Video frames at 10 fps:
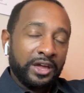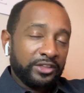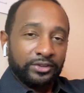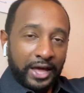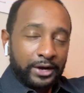
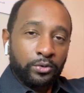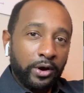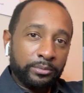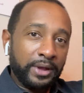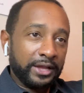It's a lot of
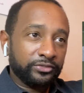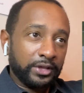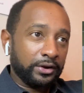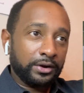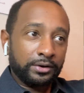quarterbacks
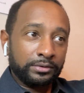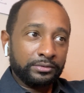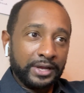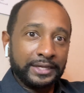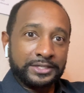that are
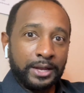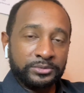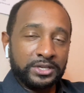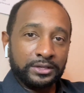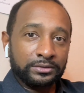not top
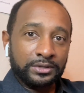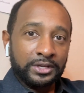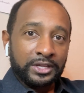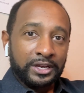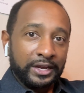10.
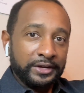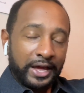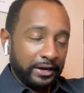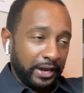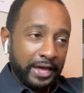
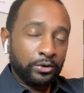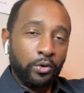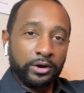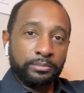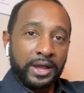Not a lot of
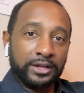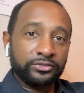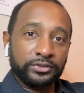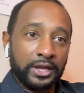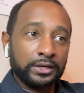
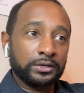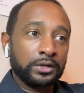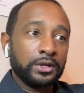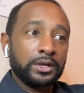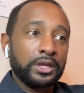quarterbacks that,
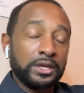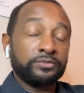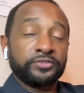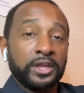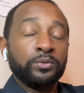
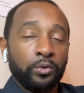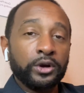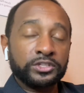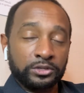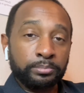if they
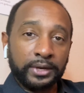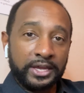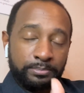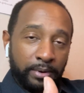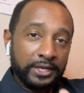were to
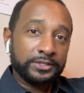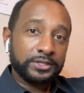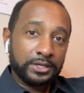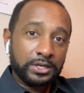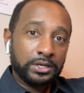play
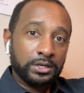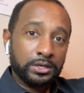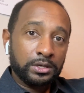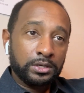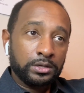basic,
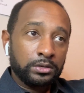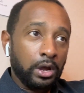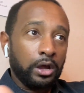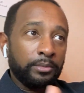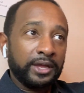
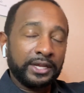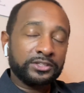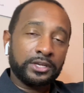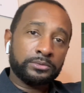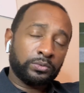oh man, their
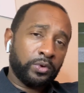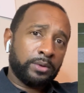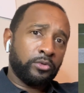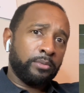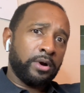teams will
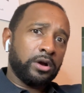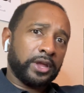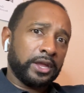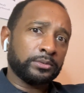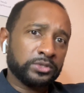win more ball
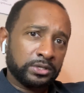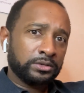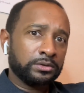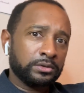games.